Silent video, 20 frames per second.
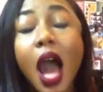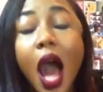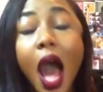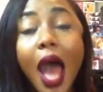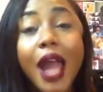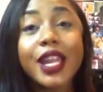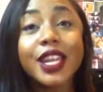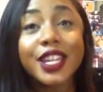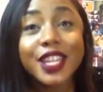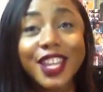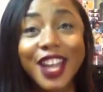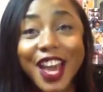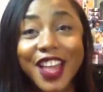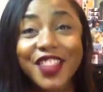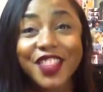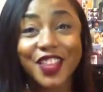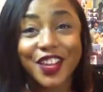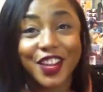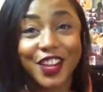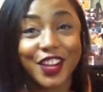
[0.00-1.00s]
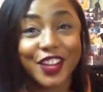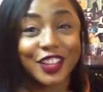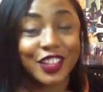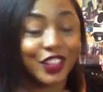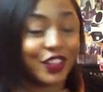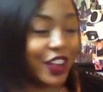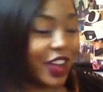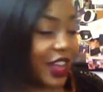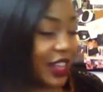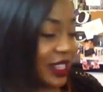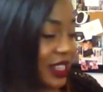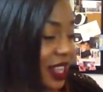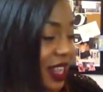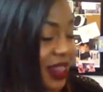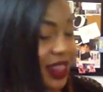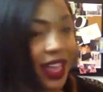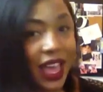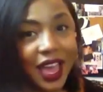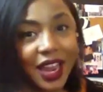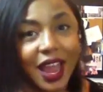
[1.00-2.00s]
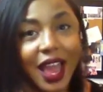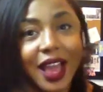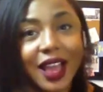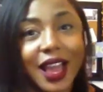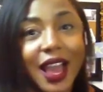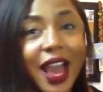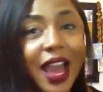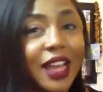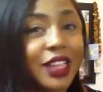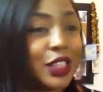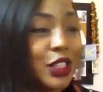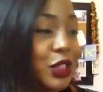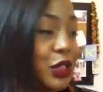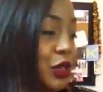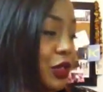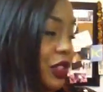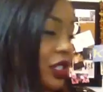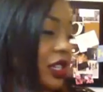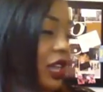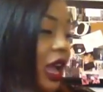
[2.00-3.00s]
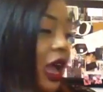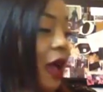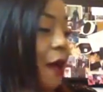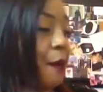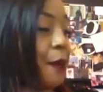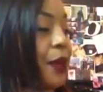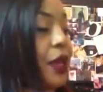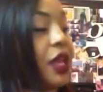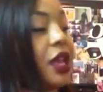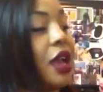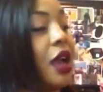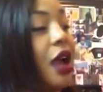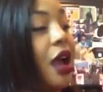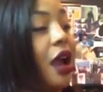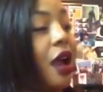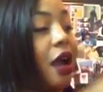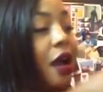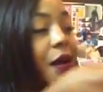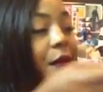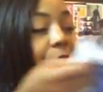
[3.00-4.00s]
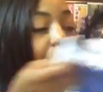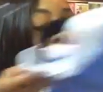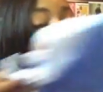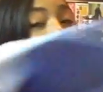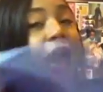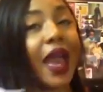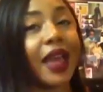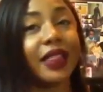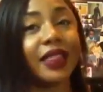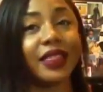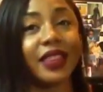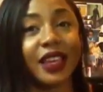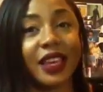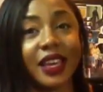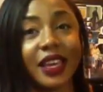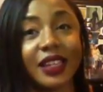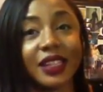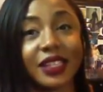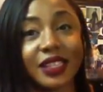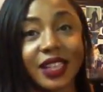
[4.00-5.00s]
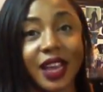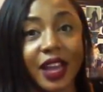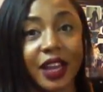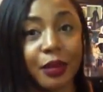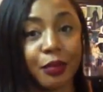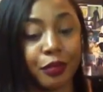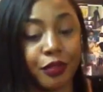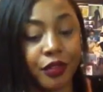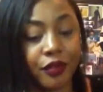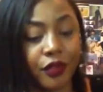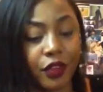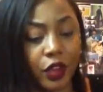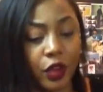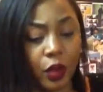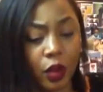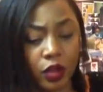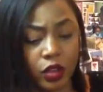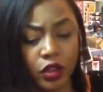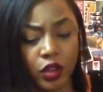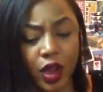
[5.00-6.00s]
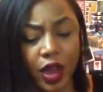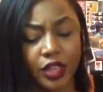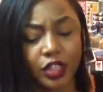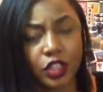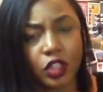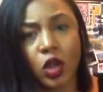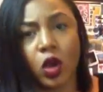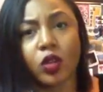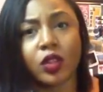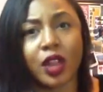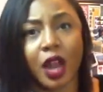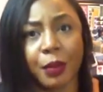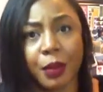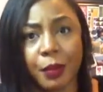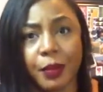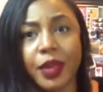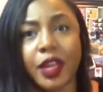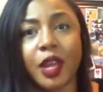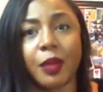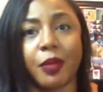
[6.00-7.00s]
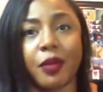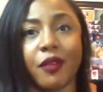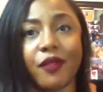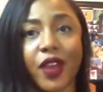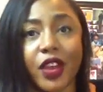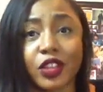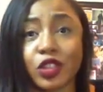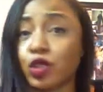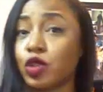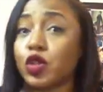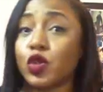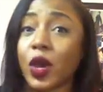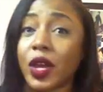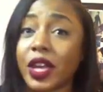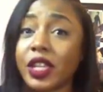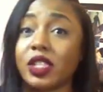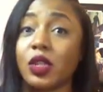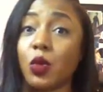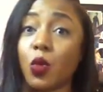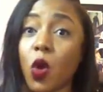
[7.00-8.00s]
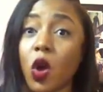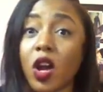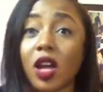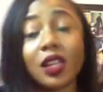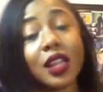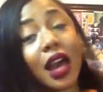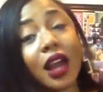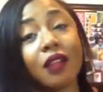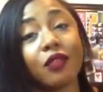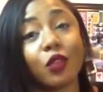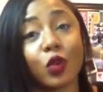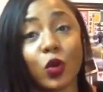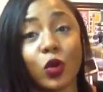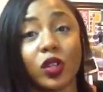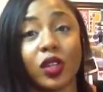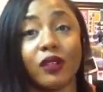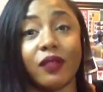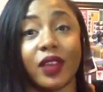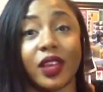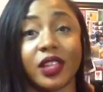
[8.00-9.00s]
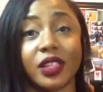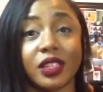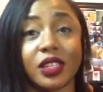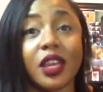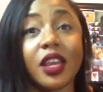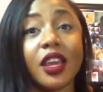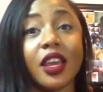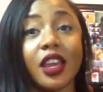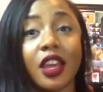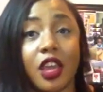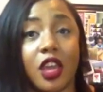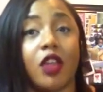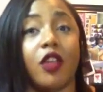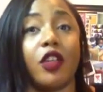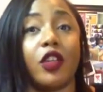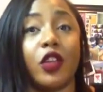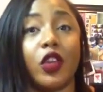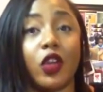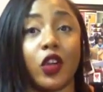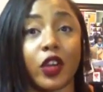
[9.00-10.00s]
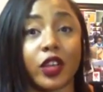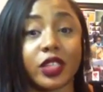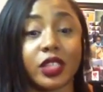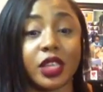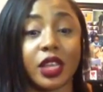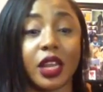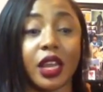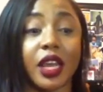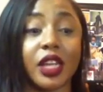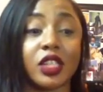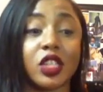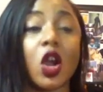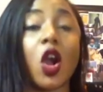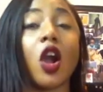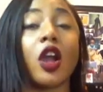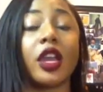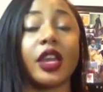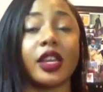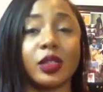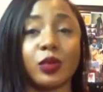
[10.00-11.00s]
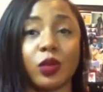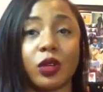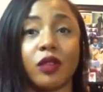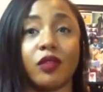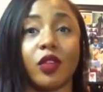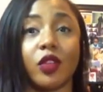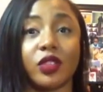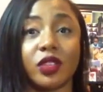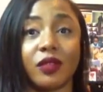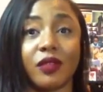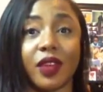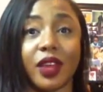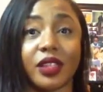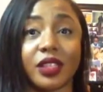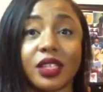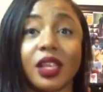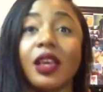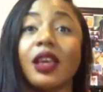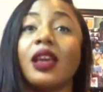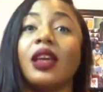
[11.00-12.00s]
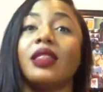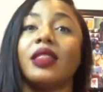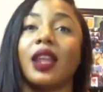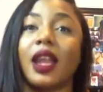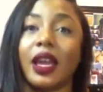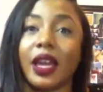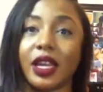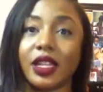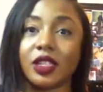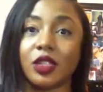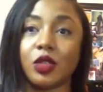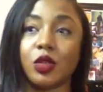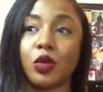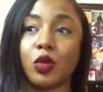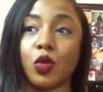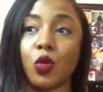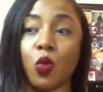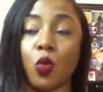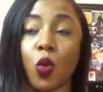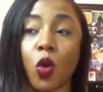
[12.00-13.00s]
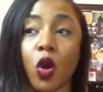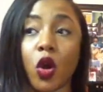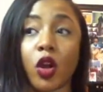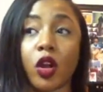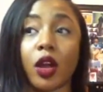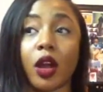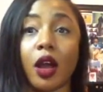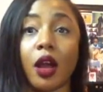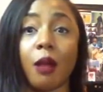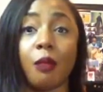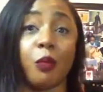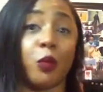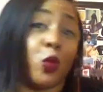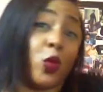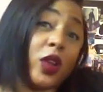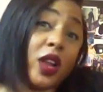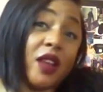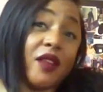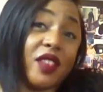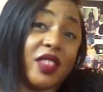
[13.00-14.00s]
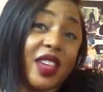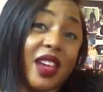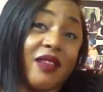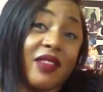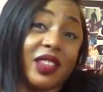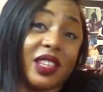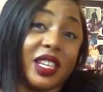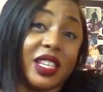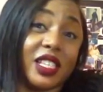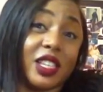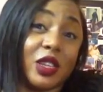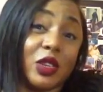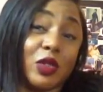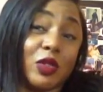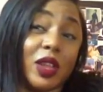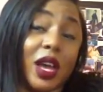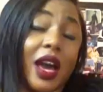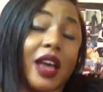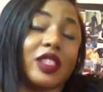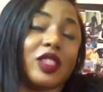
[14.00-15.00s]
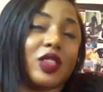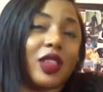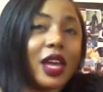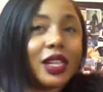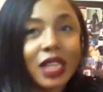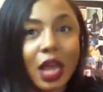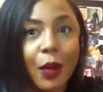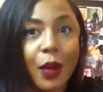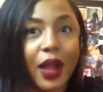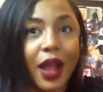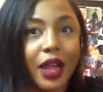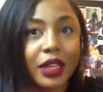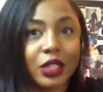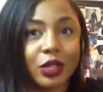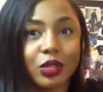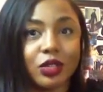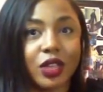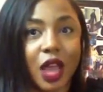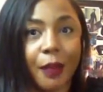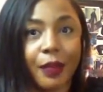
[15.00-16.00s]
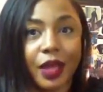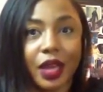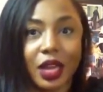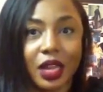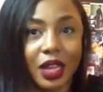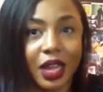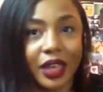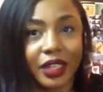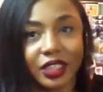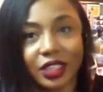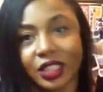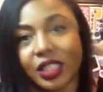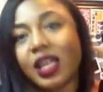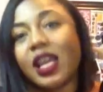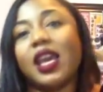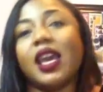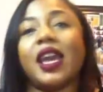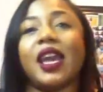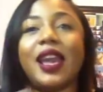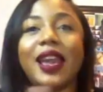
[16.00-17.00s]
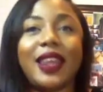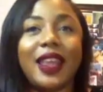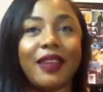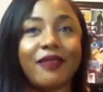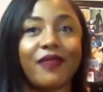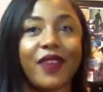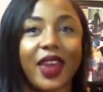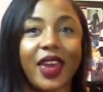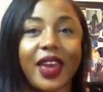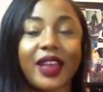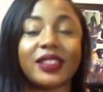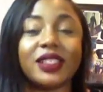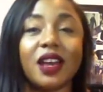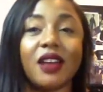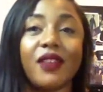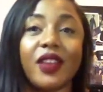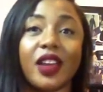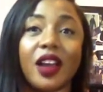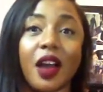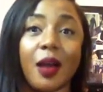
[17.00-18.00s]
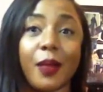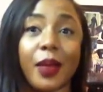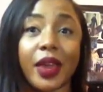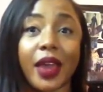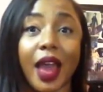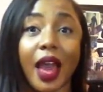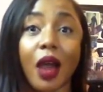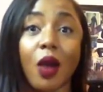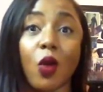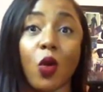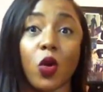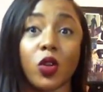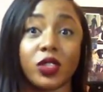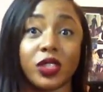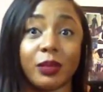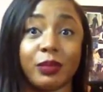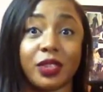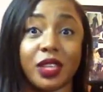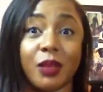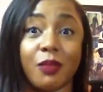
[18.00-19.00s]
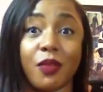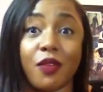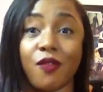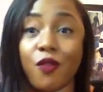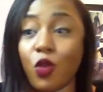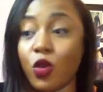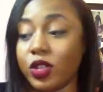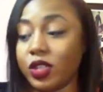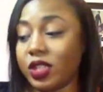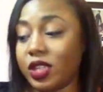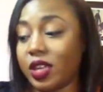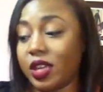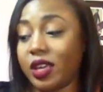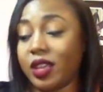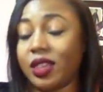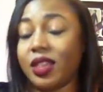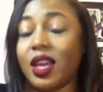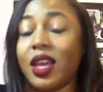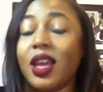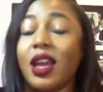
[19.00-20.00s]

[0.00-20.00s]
Another dress that I got to shop at the designer preview. You guys know that I'm a media professional, so I get to work a lot of cool events here in New York City, and Target is one of those events that I get to work whenever they release a new line. So that's how I got to shop the collection in advance of it coming out on September 14th.